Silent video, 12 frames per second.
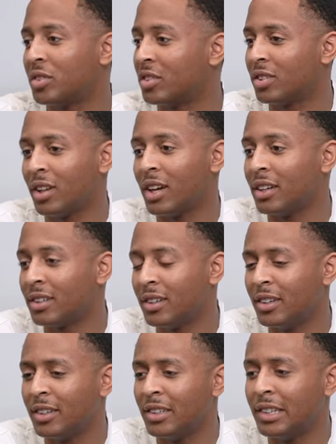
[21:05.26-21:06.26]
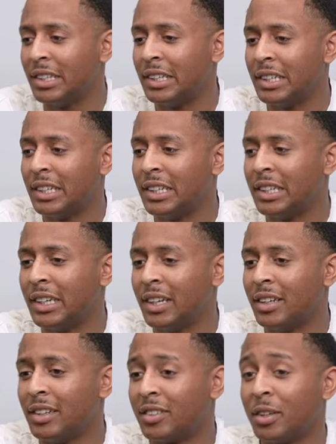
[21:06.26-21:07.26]
was just like,
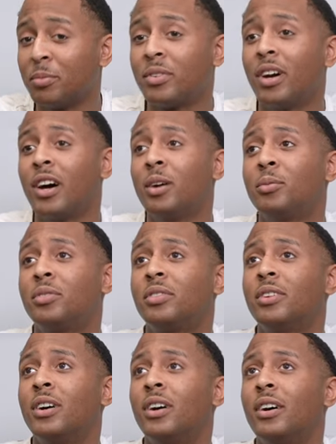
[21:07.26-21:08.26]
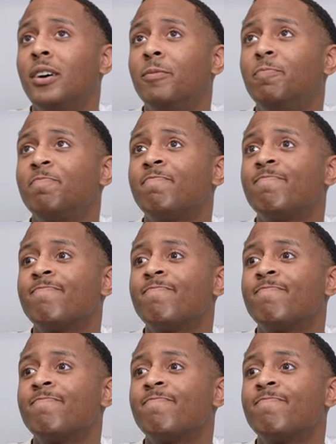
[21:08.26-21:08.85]
sometimes, one